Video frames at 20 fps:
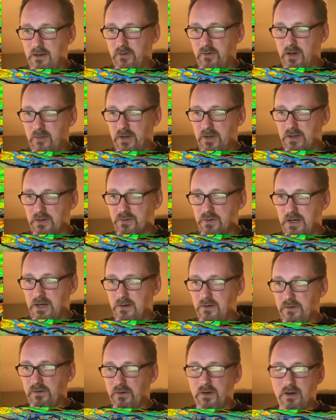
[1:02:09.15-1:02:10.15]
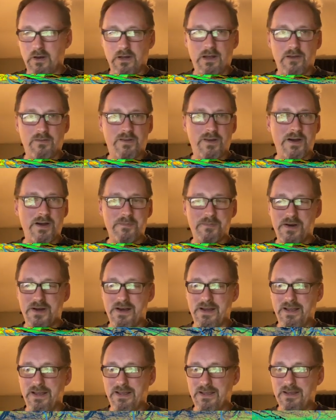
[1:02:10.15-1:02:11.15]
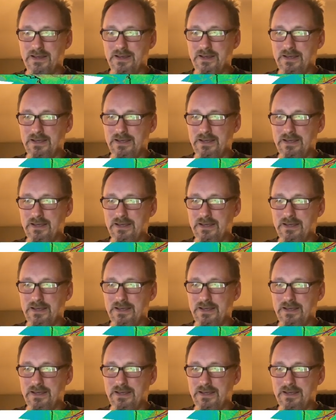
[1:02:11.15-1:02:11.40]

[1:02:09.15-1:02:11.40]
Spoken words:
I've got my trails on, I've got my